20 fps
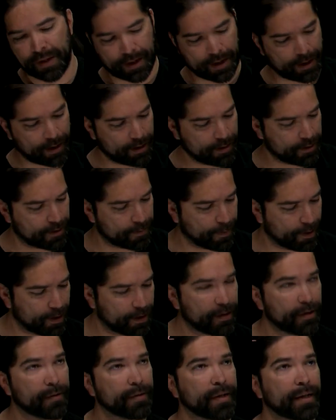colored
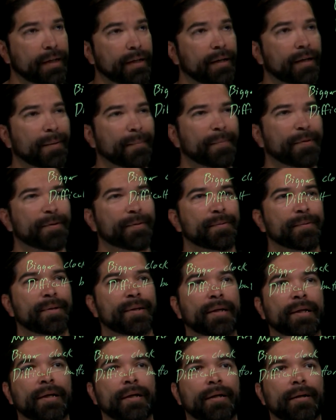marker, and they can come through and
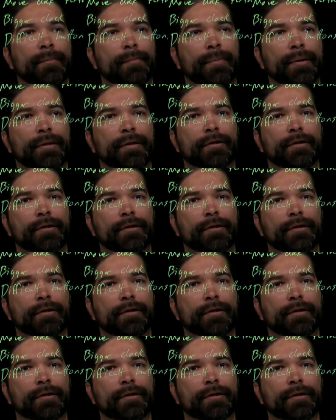put